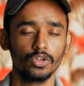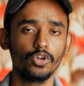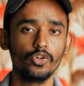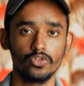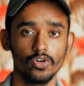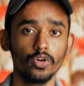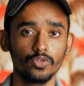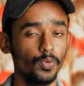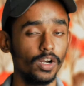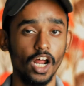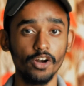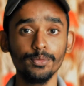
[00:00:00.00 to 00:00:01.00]
gross,
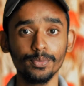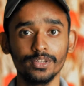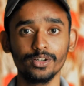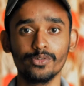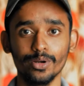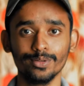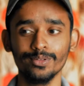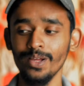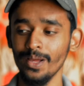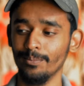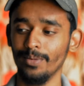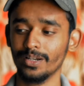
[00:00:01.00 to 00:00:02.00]
100% gross,
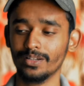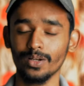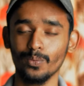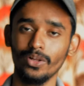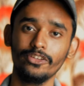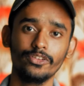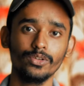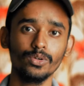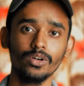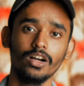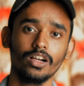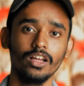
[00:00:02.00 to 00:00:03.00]
but once you
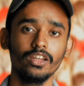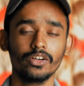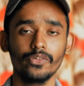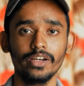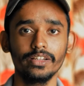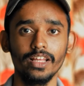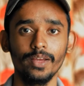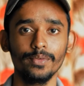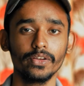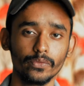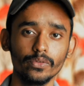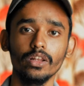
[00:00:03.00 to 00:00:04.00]
color grade them,
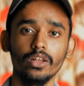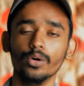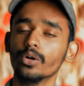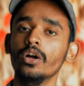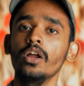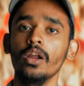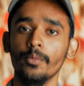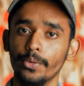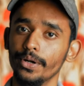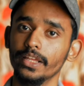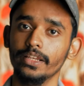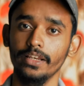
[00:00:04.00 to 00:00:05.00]
it will look
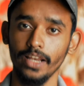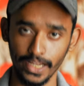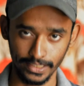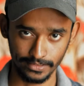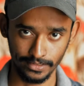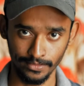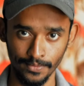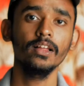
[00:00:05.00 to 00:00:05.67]
pretty nice.